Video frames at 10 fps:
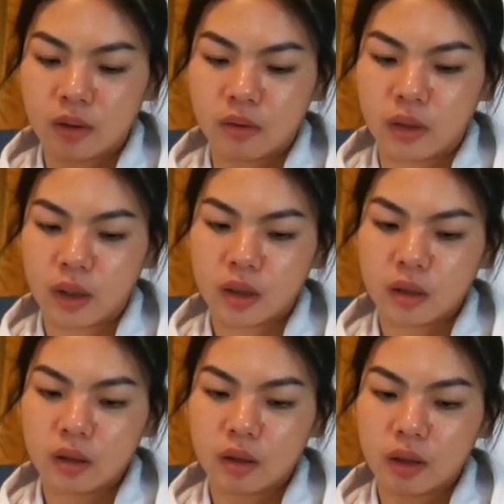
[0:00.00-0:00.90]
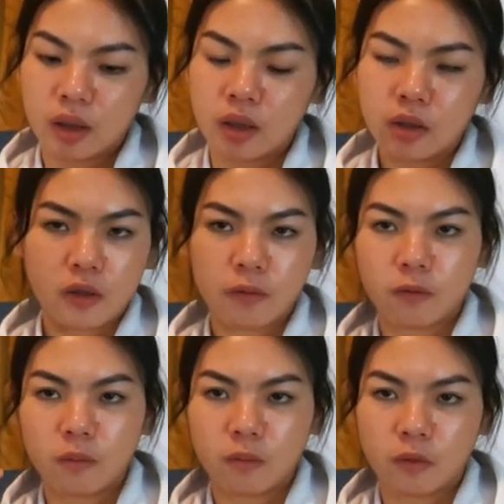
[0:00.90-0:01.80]
write English
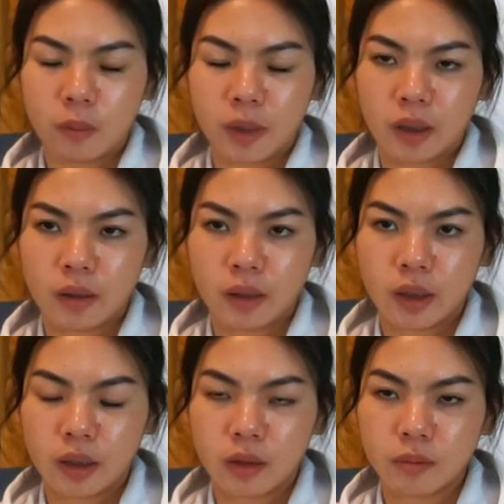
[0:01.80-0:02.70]
for my head.